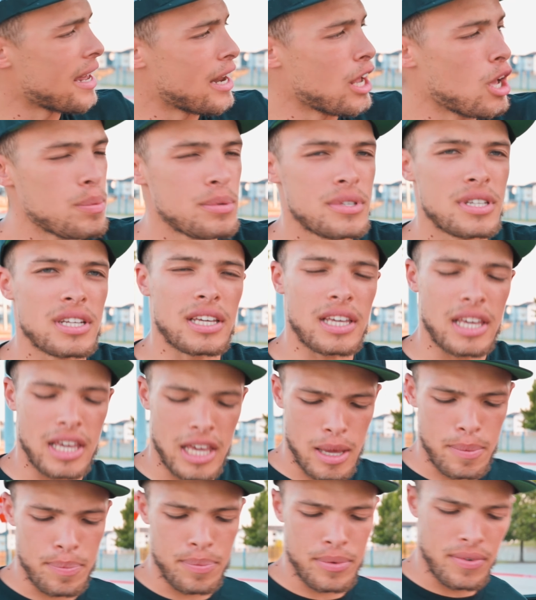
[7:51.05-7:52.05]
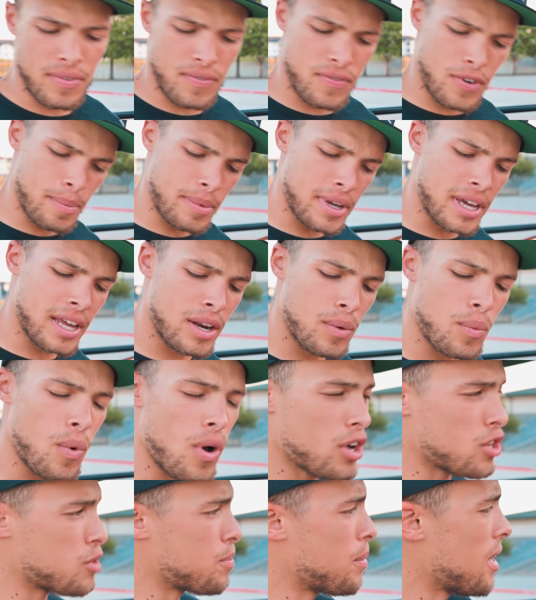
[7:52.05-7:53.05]
it helps to keep from getting
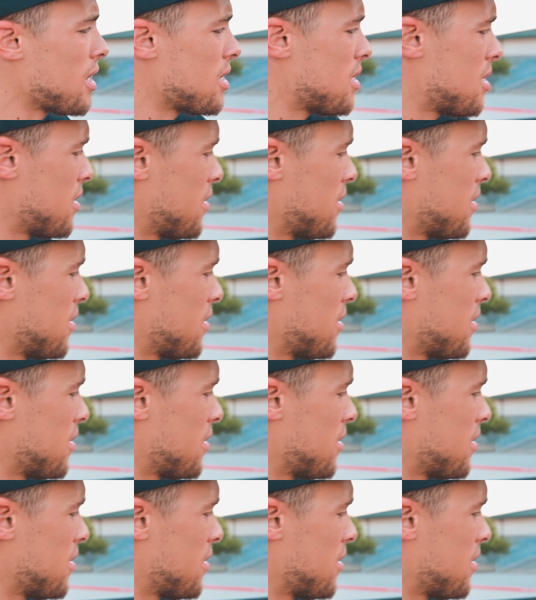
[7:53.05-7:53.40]
water spots.